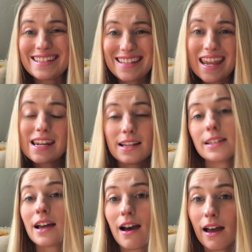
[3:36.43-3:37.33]
date and
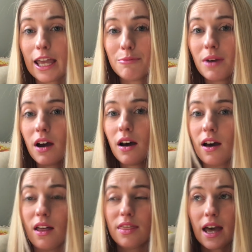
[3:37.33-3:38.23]
time
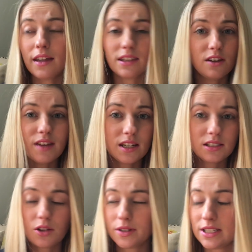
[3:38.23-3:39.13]
that the event
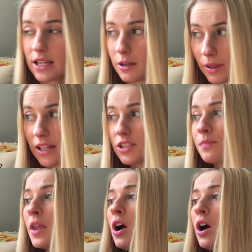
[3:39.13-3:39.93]
is going to take place.